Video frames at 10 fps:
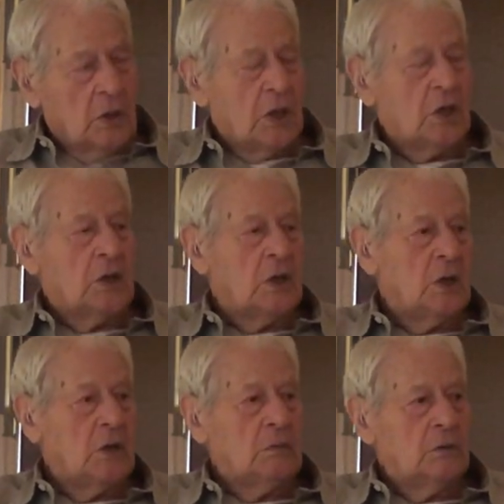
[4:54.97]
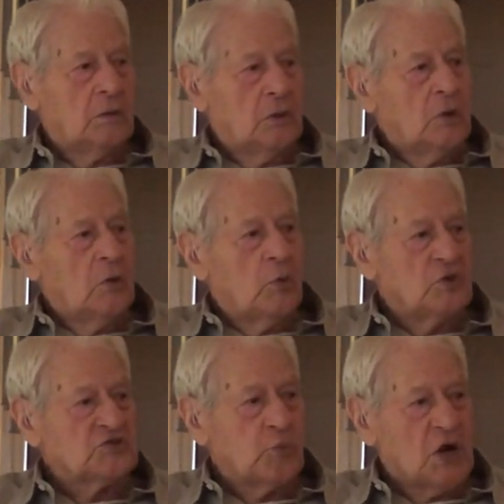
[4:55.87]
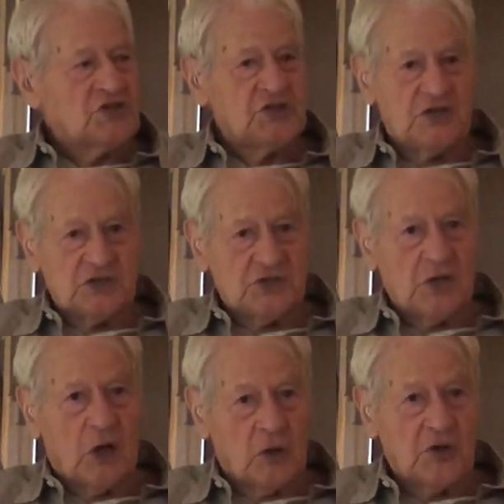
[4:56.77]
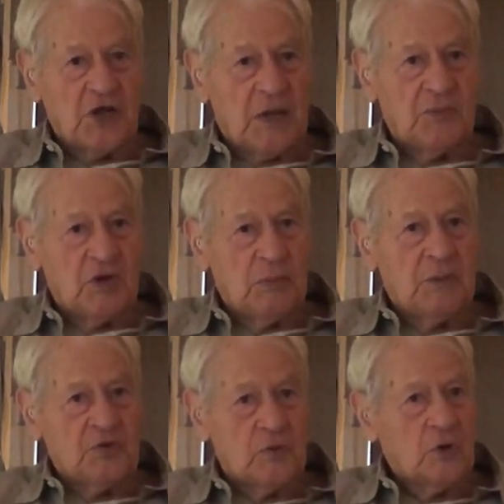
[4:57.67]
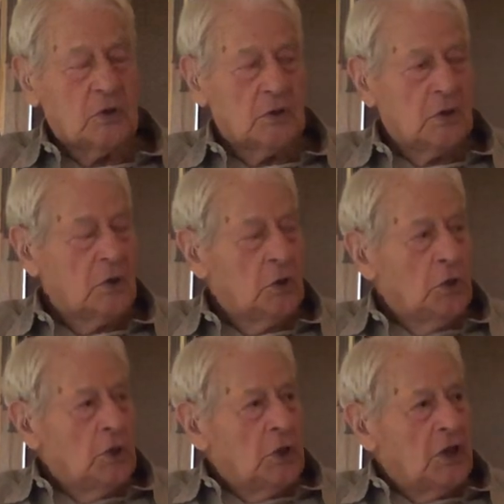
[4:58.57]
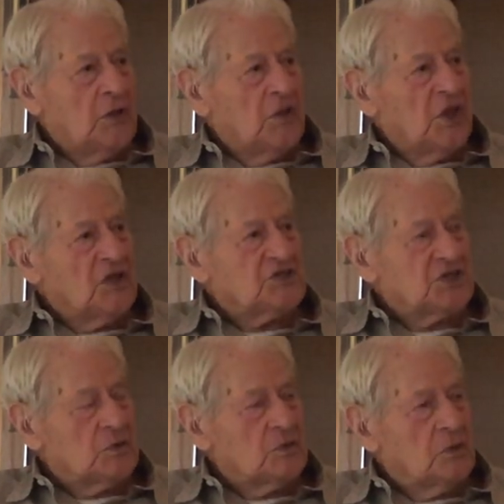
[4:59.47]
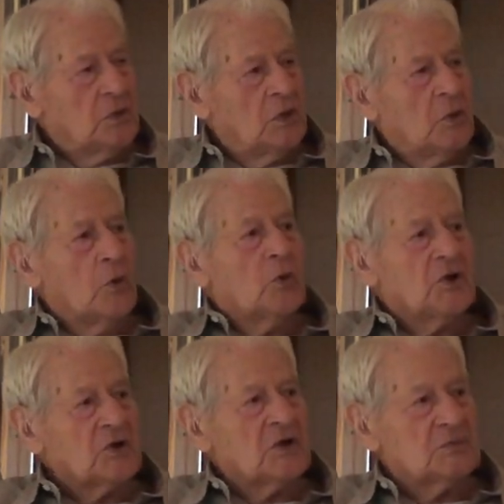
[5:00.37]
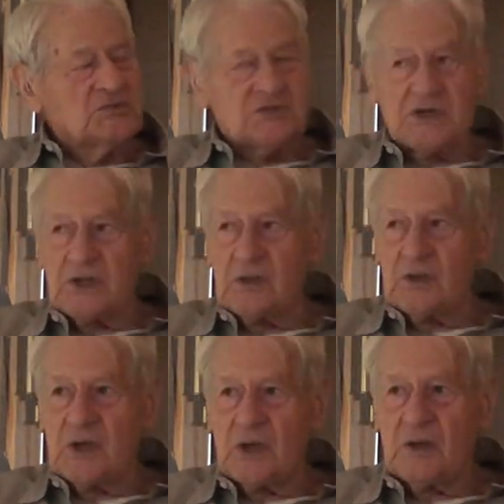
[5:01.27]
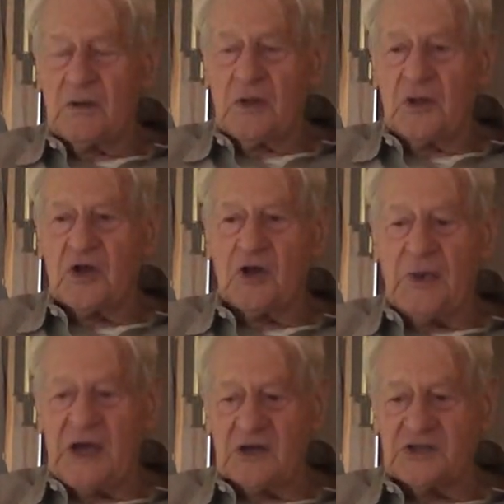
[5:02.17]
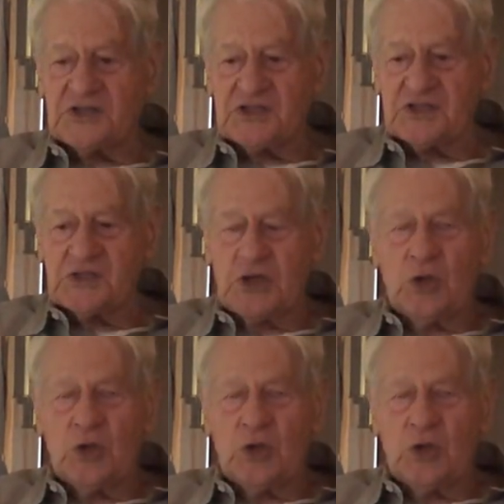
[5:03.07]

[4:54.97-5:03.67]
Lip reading: and was watching us all the time come up the road. And they said, oh, here comes, and the commander says,